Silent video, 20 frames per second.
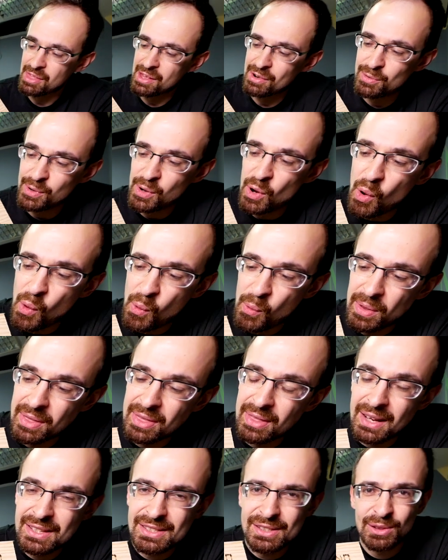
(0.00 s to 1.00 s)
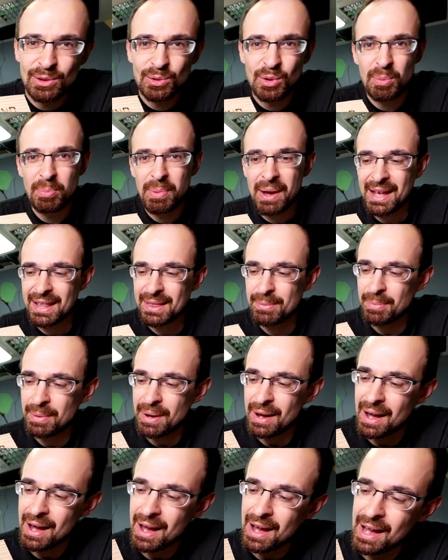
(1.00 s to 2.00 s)
There we go. It doesn't look bad,
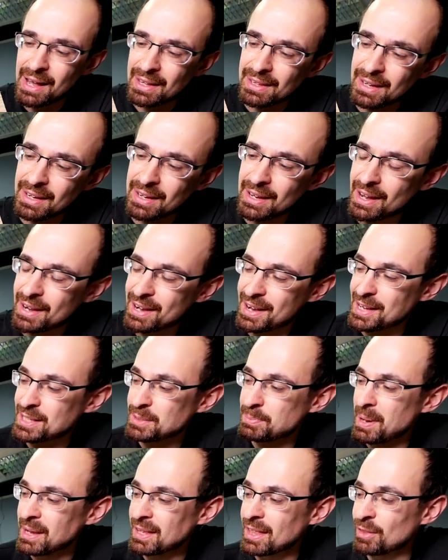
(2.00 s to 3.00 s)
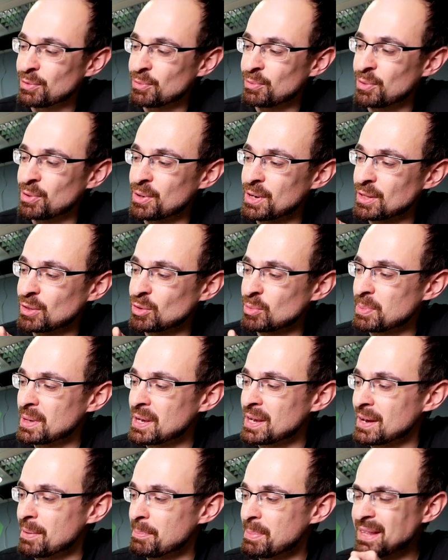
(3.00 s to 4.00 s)
but I kind of expected for it to
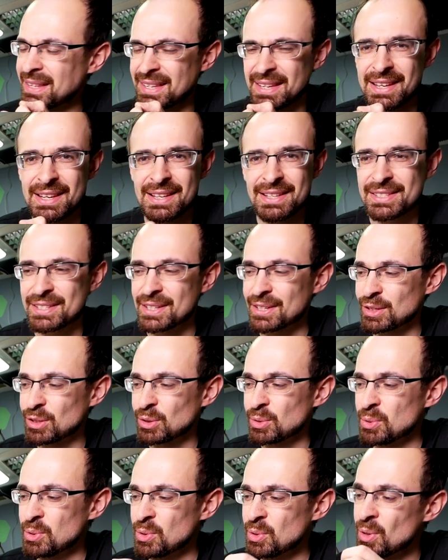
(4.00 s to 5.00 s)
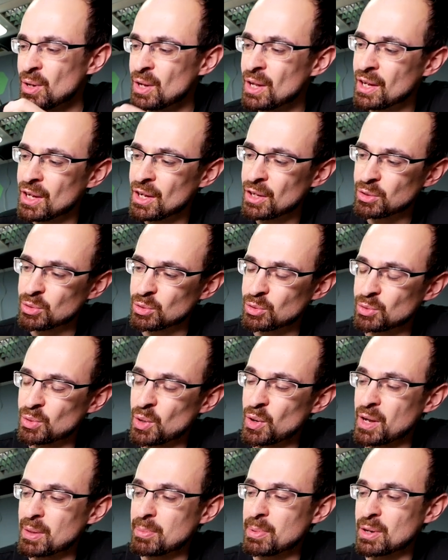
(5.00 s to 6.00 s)
be a bit easier to to
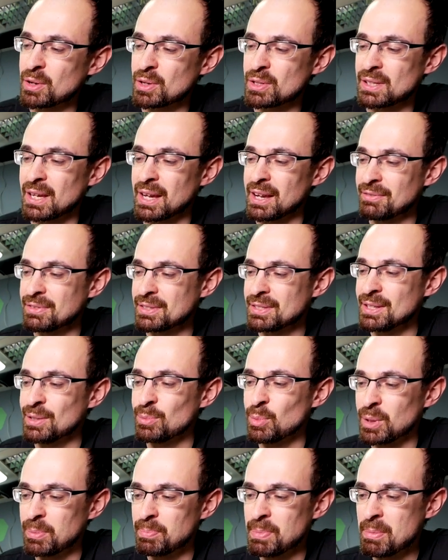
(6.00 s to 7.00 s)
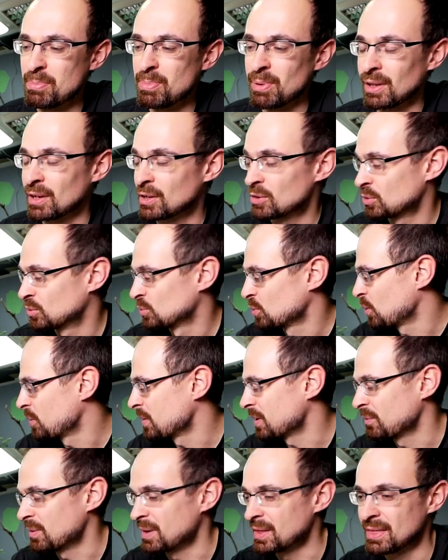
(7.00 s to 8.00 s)
draw it, because I have seen what people are
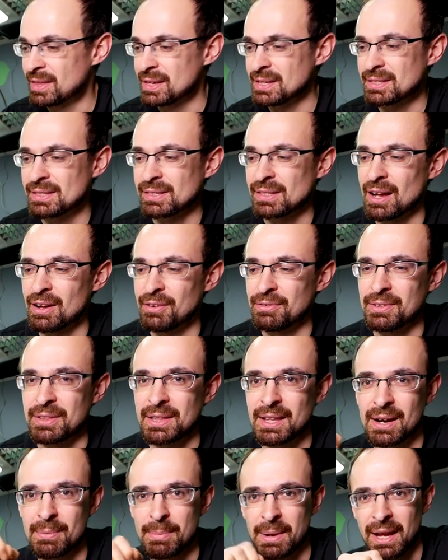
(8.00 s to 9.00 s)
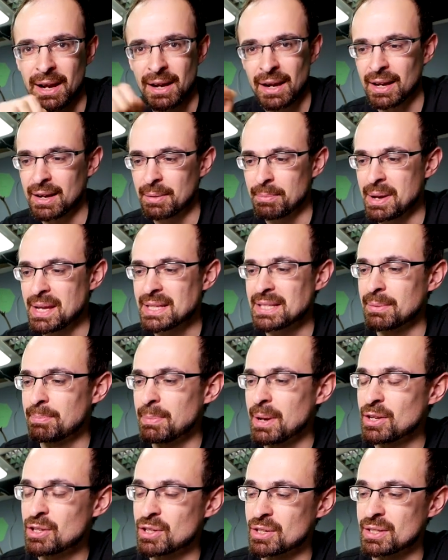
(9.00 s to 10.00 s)
drawing with this stuff and they are making like amazing
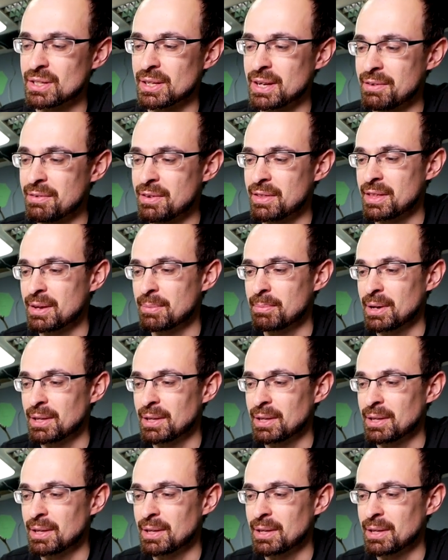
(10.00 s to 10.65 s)
pictures and everything,